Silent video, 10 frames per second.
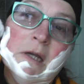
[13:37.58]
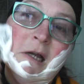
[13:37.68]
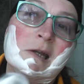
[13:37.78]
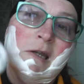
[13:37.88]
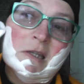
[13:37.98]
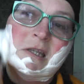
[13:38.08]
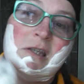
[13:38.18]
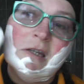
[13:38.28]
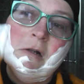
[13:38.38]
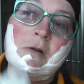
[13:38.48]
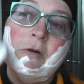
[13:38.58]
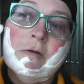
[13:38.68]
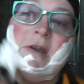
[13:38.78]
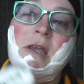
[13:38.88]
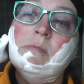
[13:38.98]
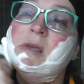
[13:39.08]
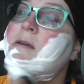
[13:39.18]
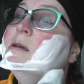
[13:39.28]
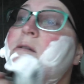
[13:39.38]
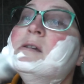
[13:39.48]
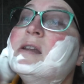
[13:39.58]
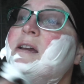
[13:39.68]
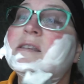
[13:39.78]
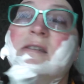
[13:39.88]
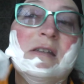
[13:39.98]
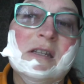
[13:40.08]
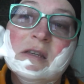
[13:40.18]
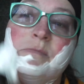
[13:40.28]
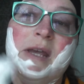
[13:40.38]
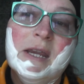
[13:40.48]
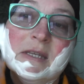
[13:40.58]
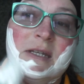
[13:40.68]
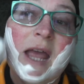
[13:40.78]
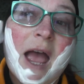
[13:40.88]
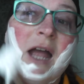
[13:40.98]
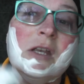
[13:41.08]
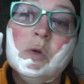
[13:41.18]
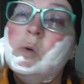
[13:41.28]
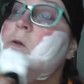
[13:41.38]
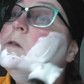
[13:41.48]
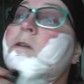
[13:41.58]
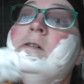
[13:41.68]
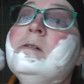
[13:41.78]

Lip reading: And it's still creamy. It hasn't dissipated at all.